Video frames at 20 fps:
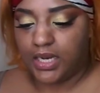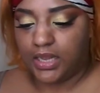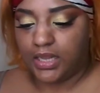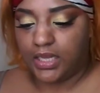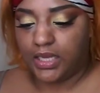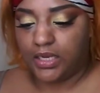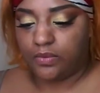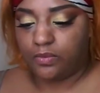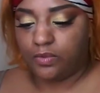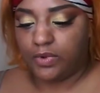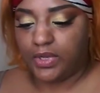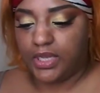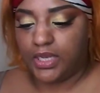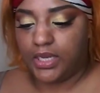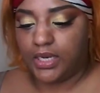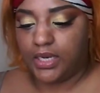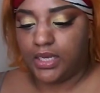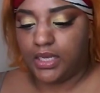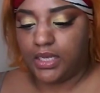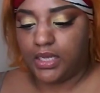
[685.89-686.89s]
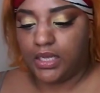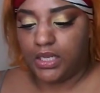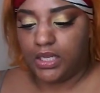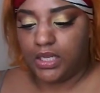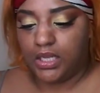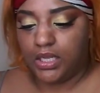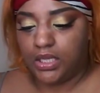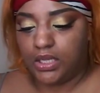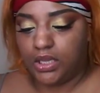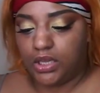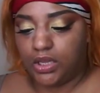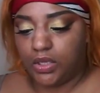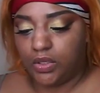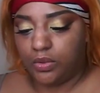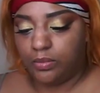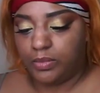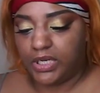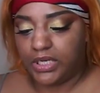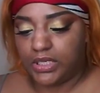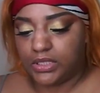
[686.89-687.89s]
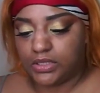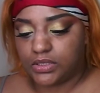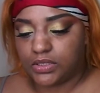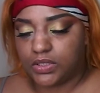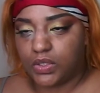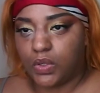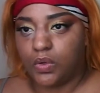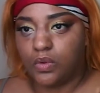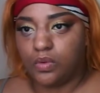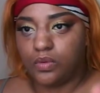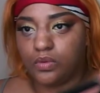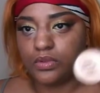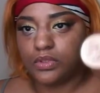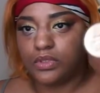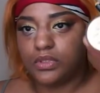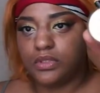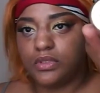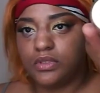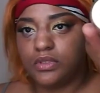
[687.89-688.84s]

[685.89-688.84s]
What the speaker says: Liquid Luminous Gold.